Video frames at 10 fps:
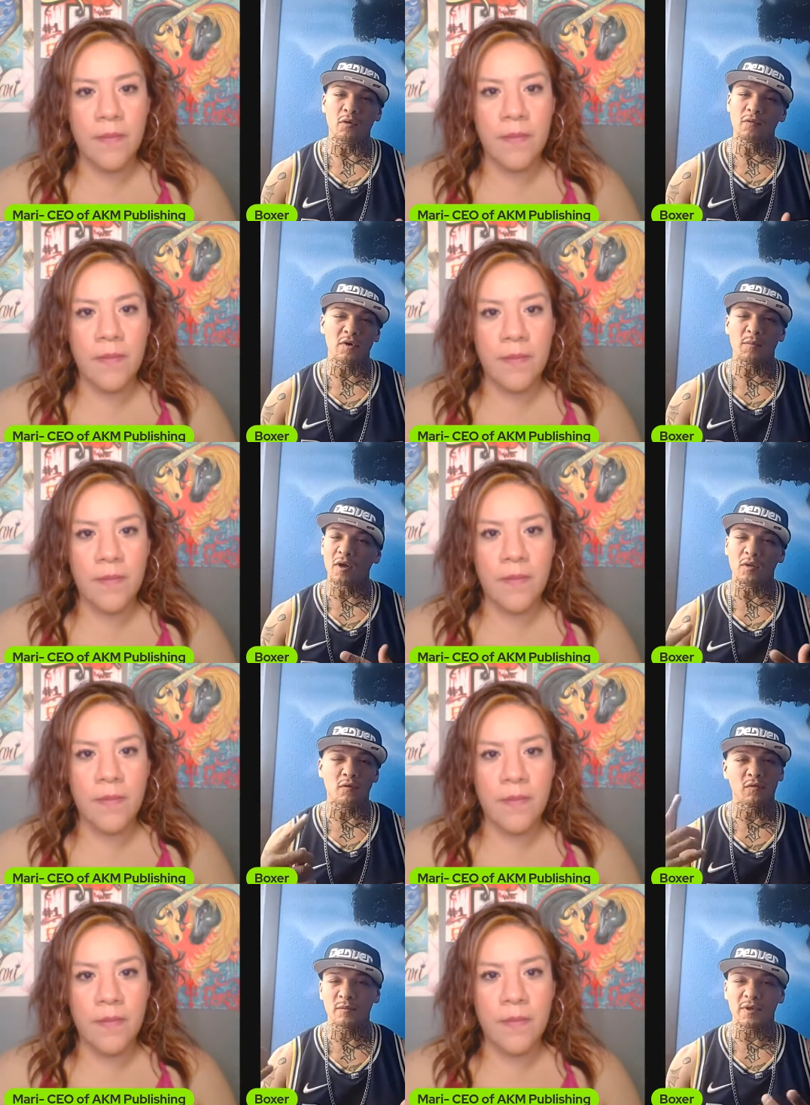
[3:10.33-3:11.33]
Speaker 1: over. I'm all
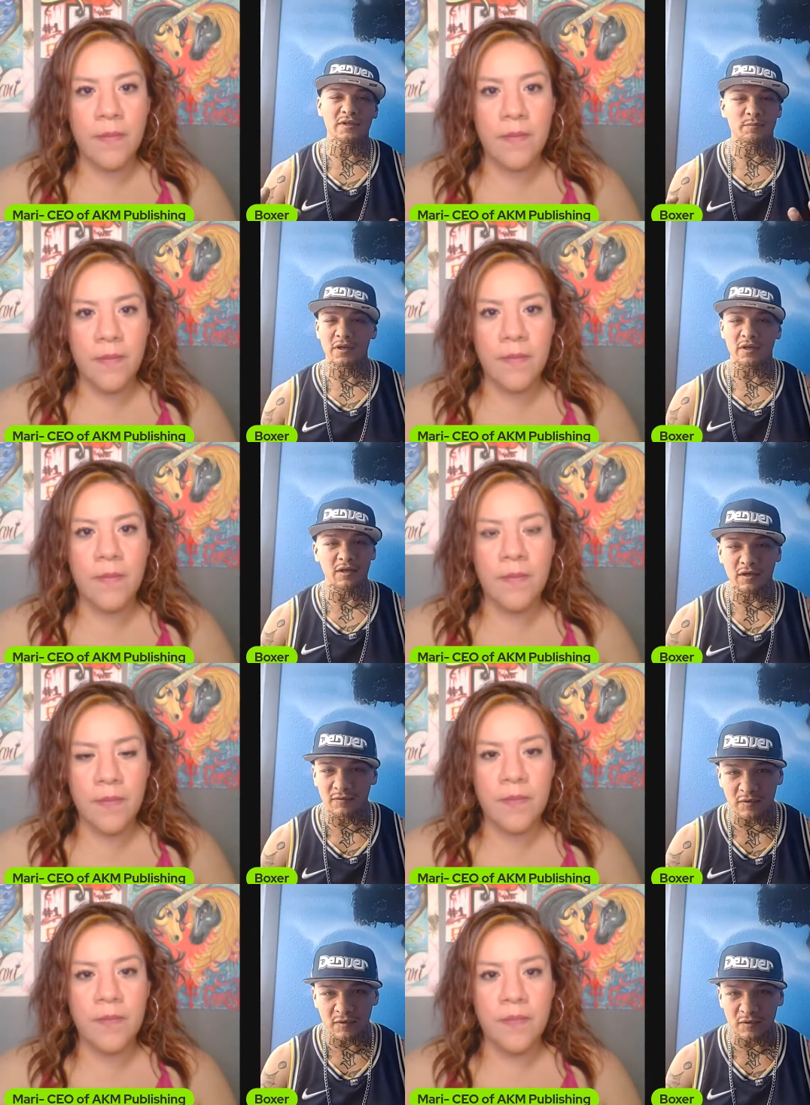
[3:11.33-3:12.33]
over, man. Spreading
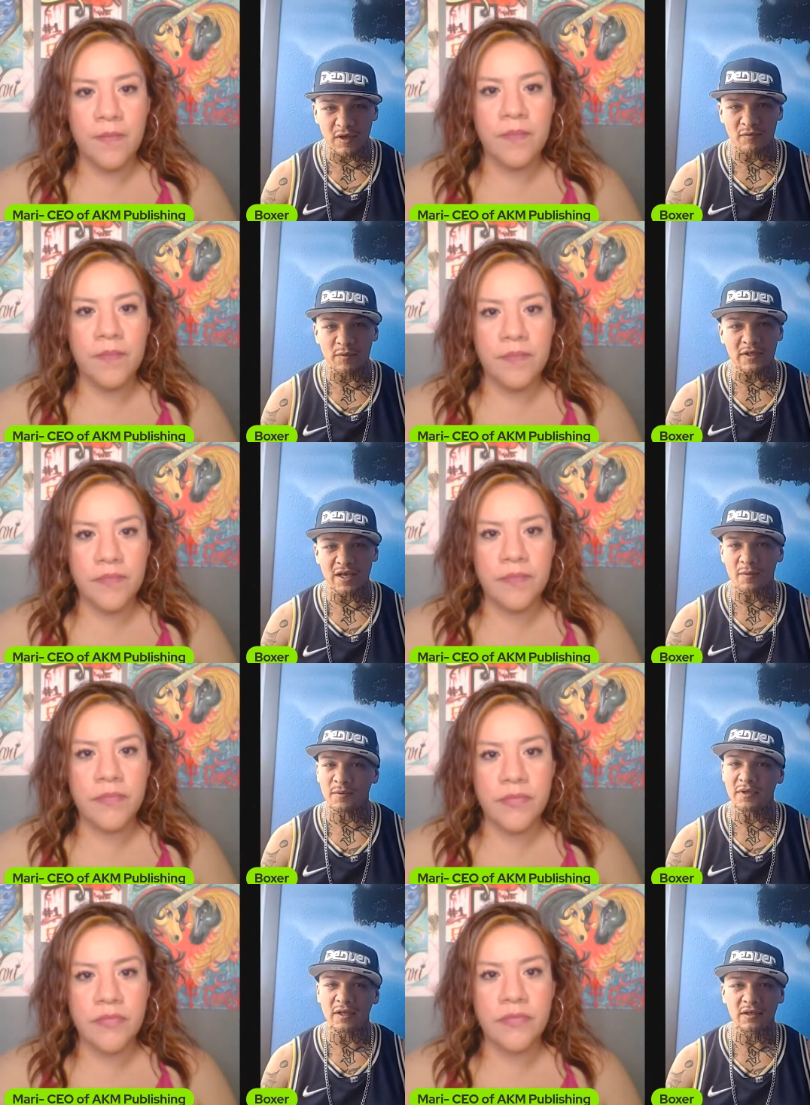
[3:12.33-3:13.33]
love. You know, everybody's
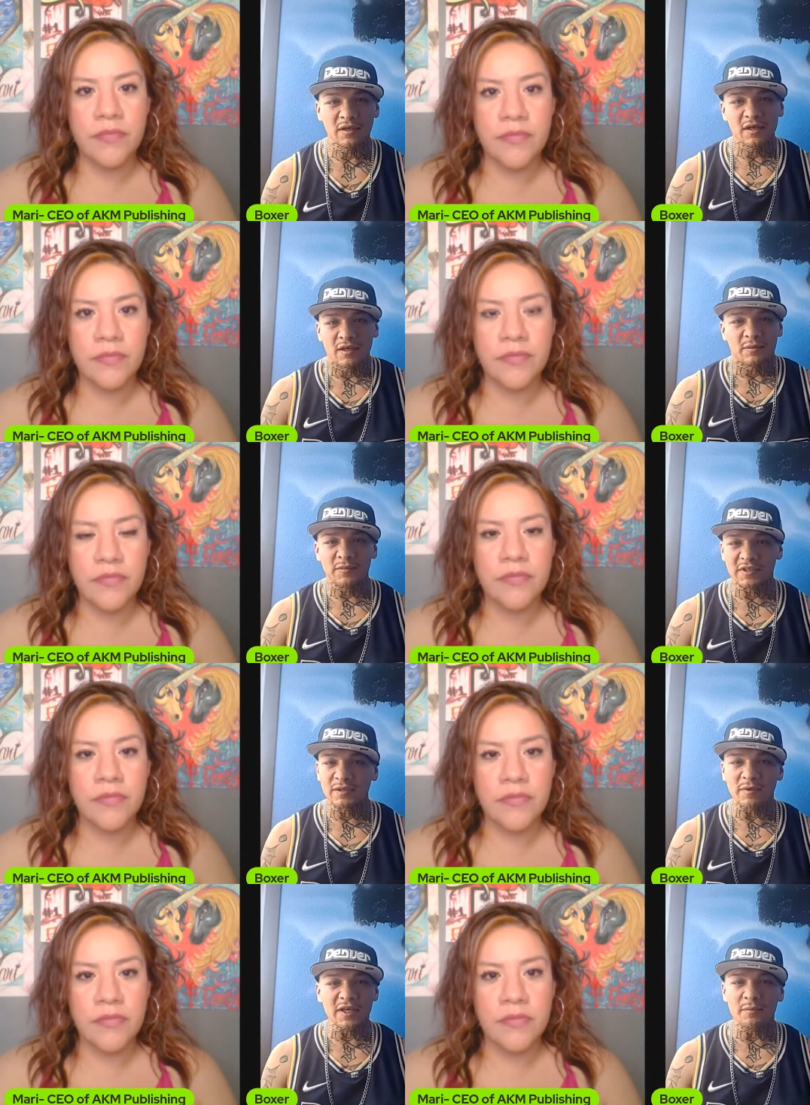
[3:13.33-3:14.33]
helping, and they, you
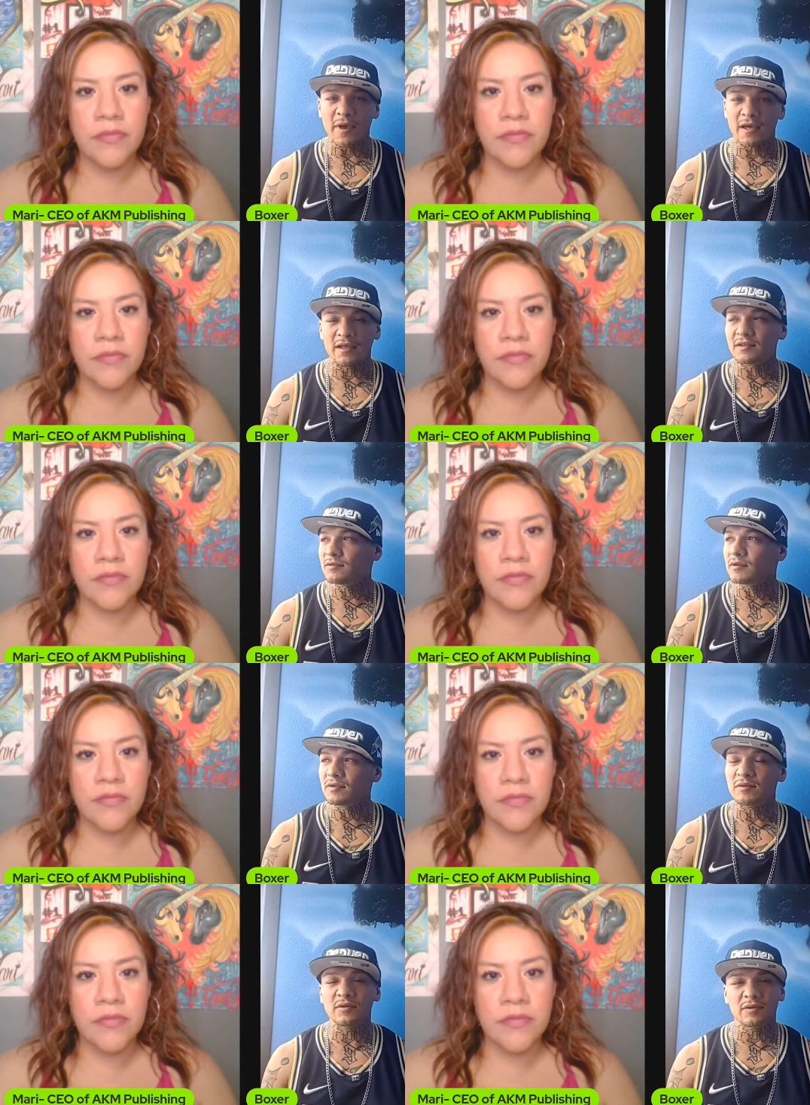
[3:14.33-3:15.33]
see me get back into
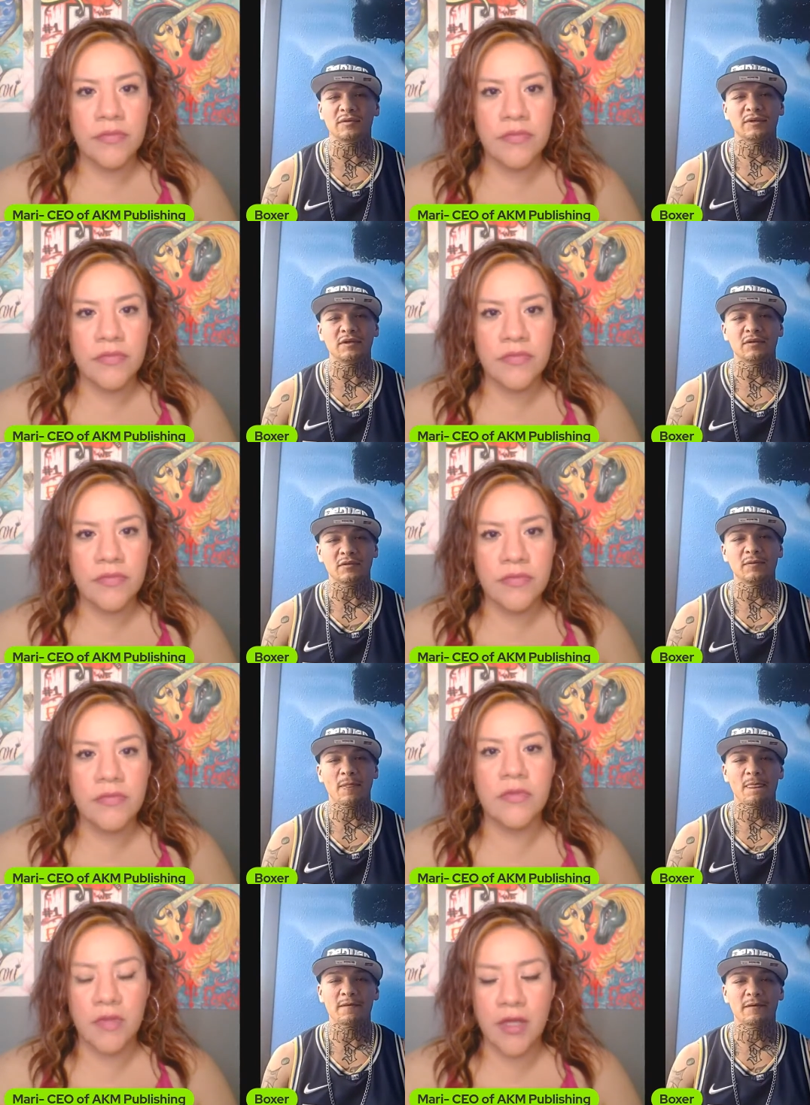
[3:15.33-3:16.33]
and do it. You know.
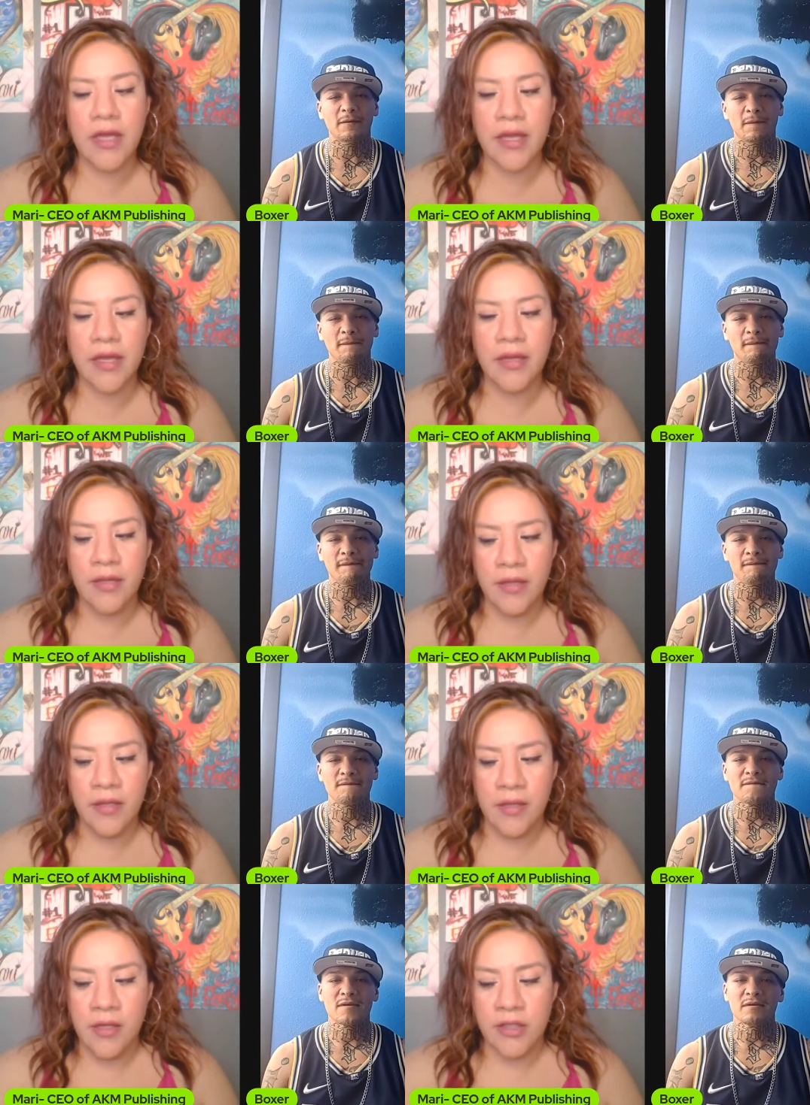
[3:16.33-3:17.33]
Speaker 2: Yeah.
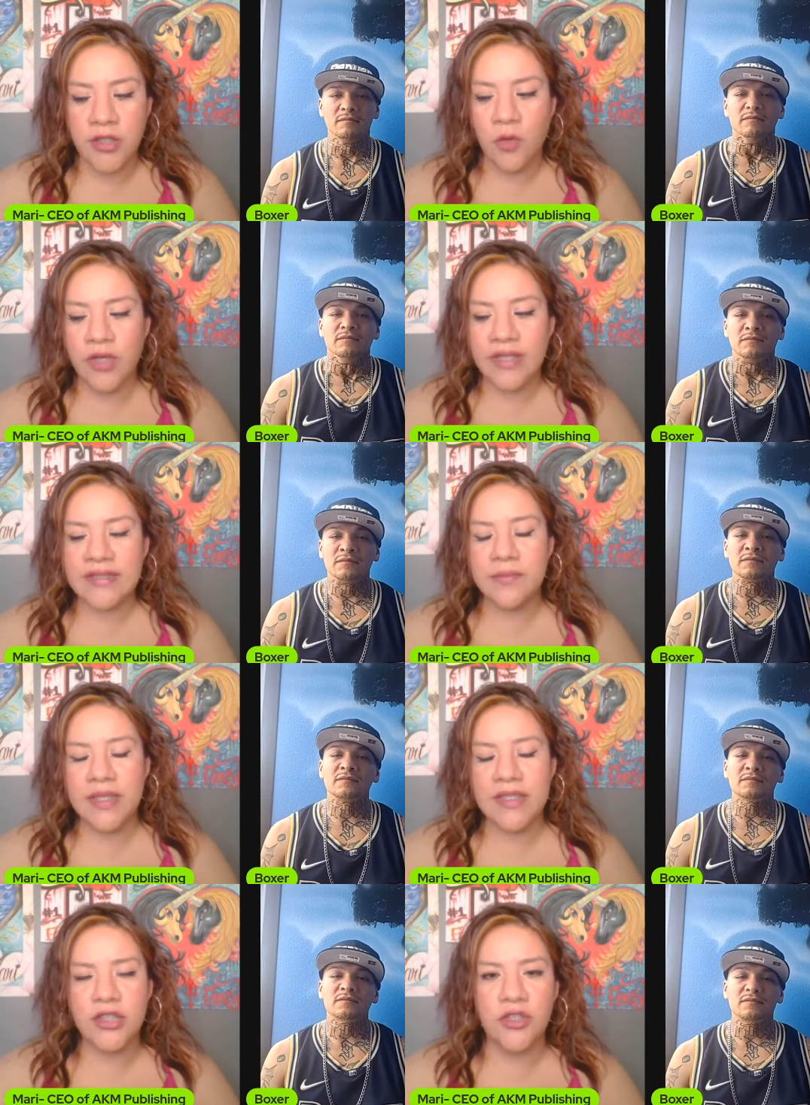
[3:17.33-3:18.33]
So what does it
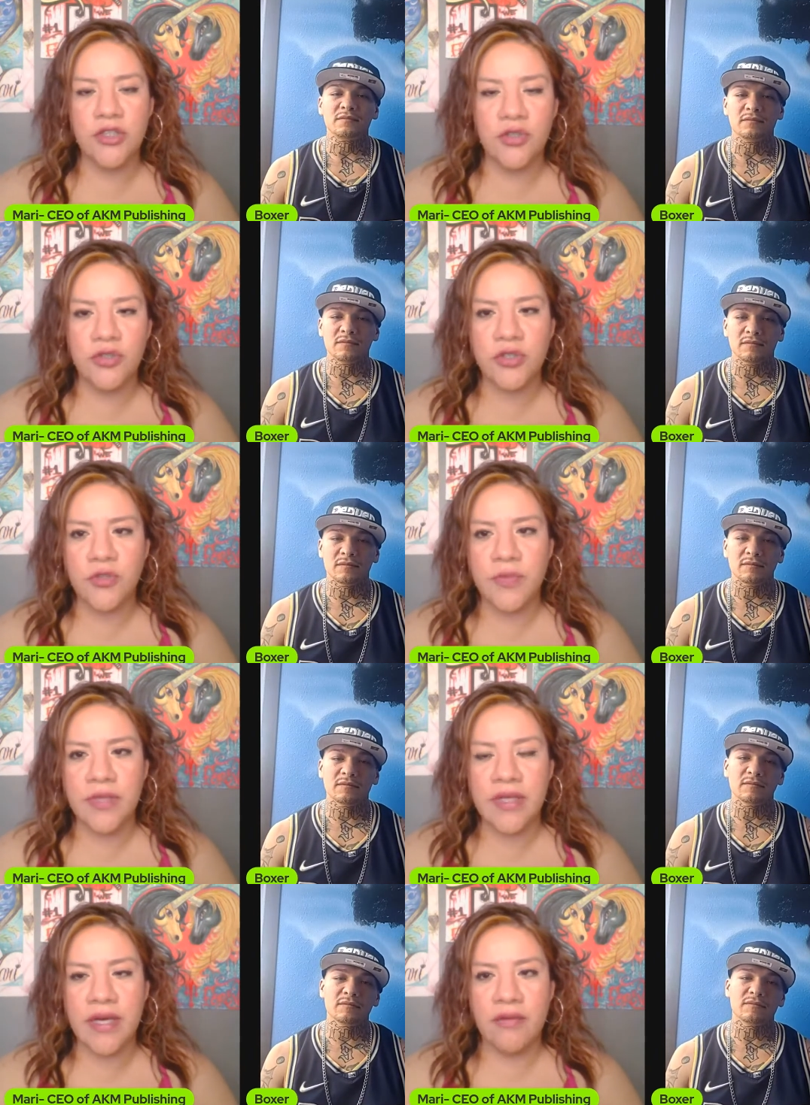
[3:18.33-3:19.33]
mean to you to
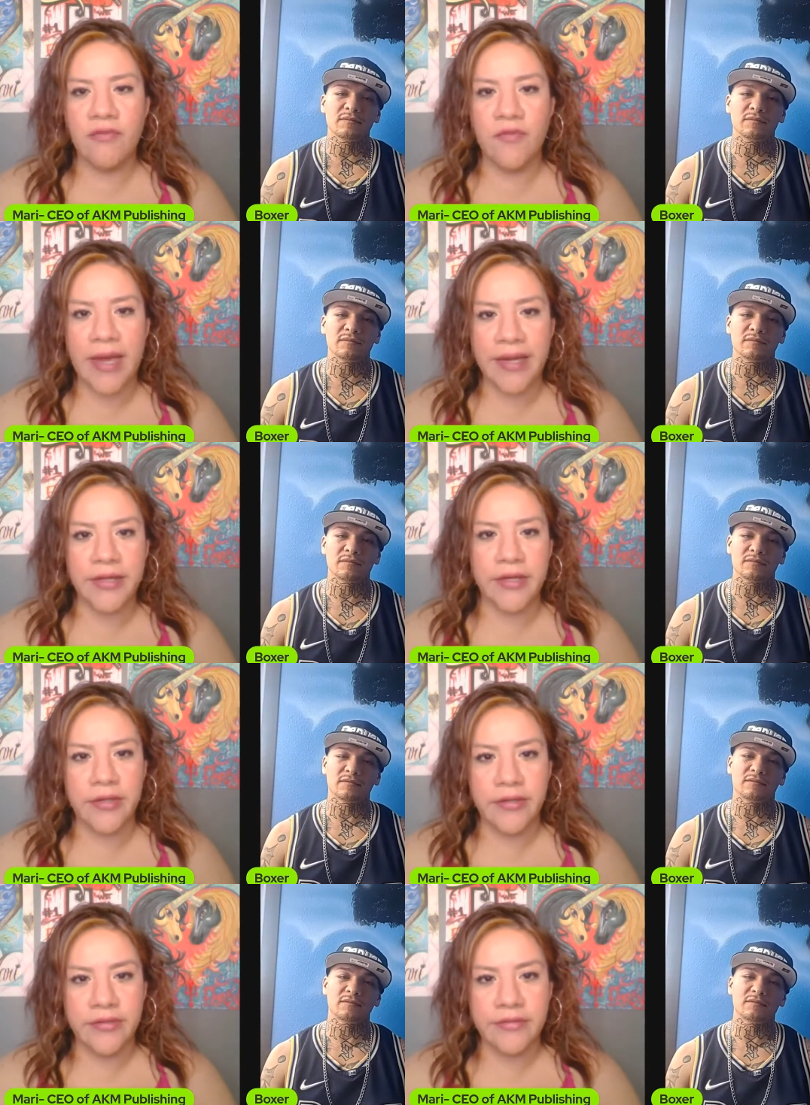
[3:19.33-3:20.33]
be a fighter?